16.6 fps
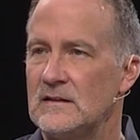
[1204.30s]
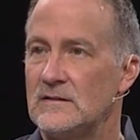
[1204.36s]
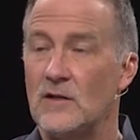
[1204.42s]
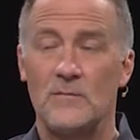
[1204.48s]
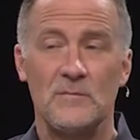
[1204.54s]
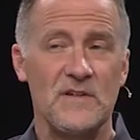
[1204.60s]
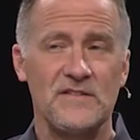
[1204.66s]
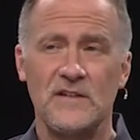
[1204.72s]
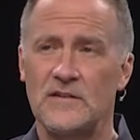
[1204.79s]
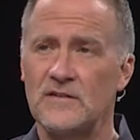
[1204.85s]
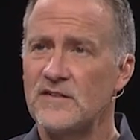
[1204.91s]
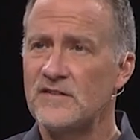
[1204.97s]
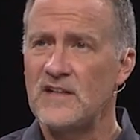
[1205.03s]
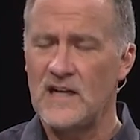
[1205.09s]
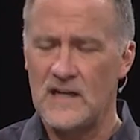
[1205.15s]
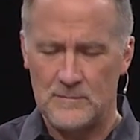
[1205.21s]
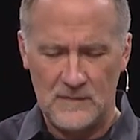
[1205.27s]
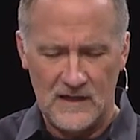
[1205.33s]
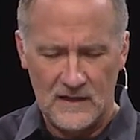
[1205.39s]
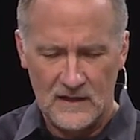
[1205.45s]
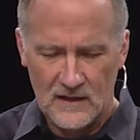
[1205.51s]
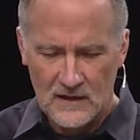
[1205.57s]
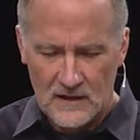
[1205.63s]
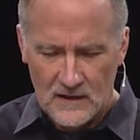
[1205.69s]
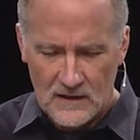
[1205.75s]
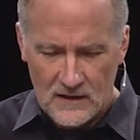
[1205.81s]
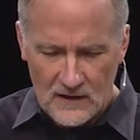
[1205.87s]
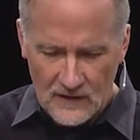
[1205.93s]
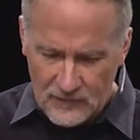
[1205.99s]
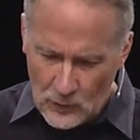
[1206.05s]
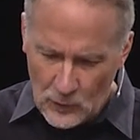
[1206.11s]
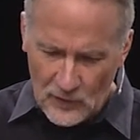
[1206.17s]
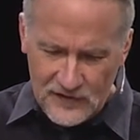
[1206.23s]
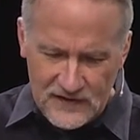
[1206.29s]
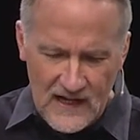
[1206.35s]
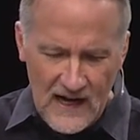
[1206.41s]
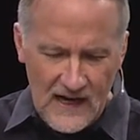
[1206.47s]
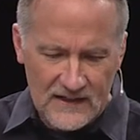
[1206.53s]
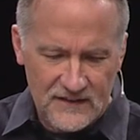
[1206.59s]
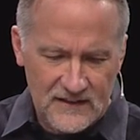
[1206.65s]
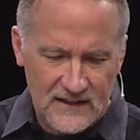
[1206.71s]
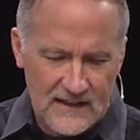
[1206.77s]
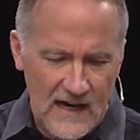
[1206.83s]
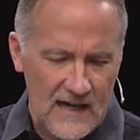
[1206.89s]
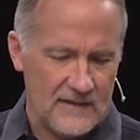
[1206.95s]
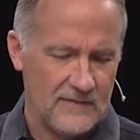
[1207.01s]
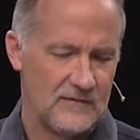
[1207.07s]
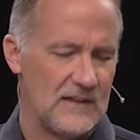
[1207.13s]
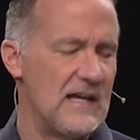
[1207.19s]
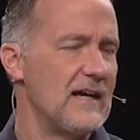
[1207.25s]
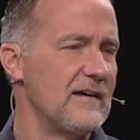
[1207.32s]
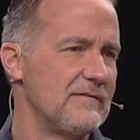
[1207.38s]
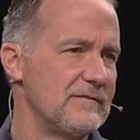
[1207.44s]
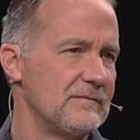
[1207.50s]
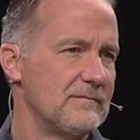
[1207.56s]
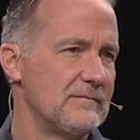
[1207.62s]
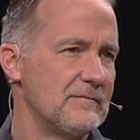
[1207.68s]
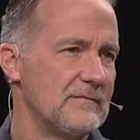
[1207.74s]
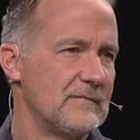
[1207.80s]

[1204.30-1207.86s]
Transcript: Don't misunderstand me. Of course, God is a God of love.